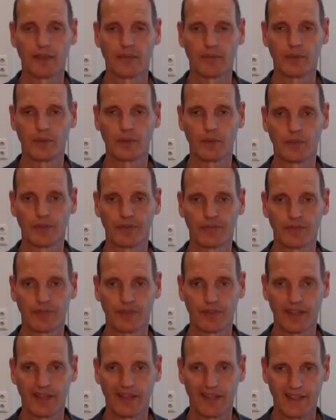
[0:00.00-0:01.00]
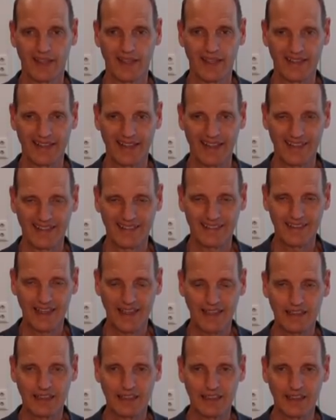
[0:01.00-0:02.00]
we would get
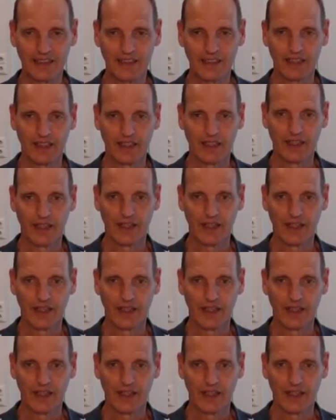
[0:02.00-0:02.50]
exactly